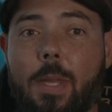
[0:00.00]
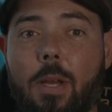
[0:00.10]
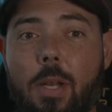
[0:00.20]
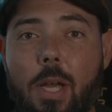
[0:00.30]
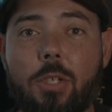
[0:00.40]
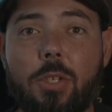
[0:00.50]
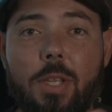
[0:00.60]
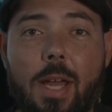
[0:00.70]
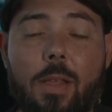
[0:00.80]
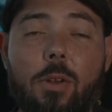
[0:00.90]
Not just
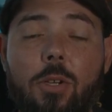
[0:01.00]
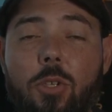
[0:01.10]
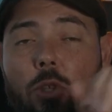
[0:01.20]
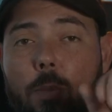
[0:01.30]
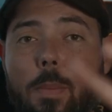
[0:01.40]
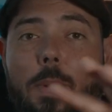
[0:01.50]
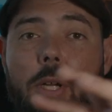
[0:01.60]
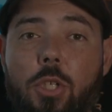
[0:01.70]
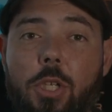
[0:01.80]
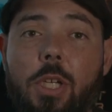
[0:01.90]
that, they're super
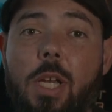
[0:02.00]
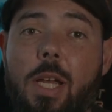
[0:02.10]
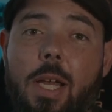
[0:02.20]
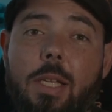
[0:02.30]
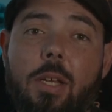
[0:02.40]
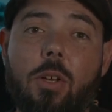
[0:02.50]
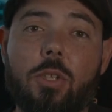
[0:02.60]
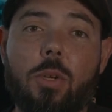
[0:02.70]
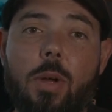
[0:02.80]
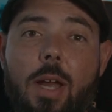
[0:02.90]
punchy, and they
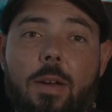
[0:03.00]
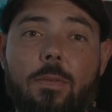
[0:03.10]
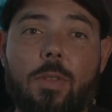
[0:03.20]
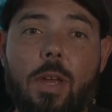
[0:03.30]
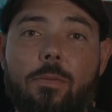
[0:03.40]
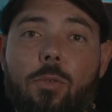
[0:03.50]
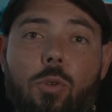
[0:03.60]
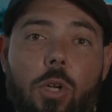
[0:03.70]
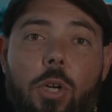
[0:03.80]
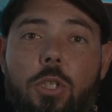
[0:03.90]
also have that
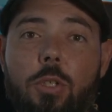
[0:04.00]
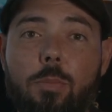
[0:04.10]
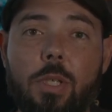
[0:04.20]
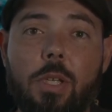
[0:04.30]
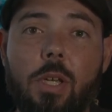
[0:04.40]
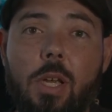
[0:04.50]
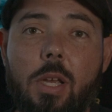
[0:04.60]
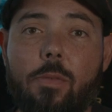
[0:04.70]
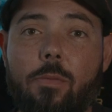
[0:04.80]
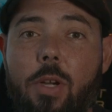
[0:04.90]
full RGB,
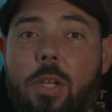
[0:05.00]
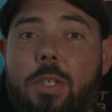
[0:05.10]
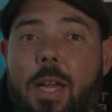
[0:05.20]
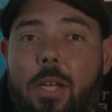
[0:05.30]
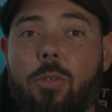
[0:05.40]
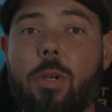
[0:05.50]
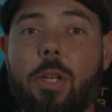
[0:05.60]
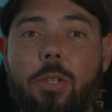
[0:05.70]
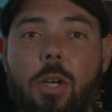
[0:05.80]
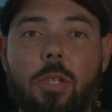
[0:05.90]
very
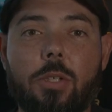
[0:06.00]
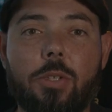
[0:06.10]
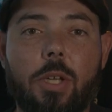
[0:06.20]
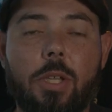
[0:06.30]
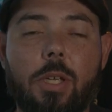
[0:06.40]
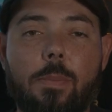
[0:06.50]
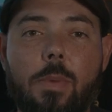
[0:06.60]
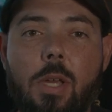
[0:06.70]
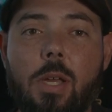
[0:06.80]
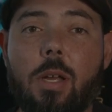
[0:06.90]
saturated colors on them.
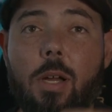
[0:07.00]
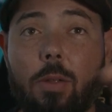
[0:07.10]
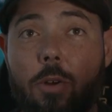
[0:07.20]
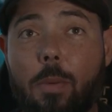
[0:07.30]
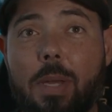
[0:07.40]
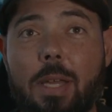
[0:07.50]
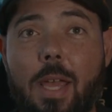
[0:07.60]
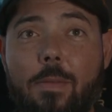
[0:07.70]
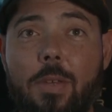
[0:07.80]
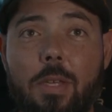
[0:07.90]
They're a bit
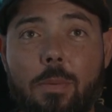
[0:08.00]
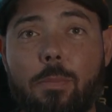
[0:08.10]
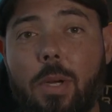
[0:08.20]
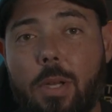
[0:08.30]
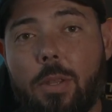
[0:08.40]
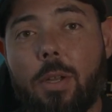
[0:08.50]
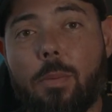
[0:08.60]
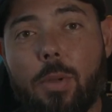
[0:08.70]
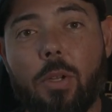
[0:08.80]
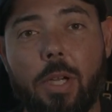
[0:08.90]
heavy, but they're
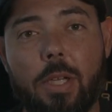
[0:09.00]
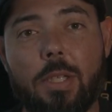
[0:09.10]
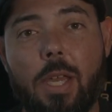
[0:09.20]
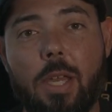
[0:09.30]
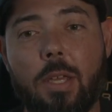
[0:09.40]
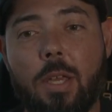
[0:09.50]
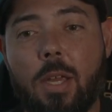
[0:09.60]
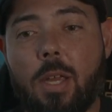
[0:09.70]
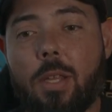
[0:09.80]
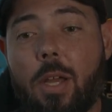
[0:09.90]
built like a tank.
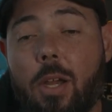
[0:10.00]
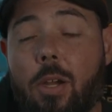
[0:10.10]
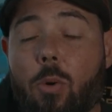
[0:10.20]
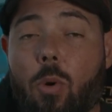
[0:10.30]
The area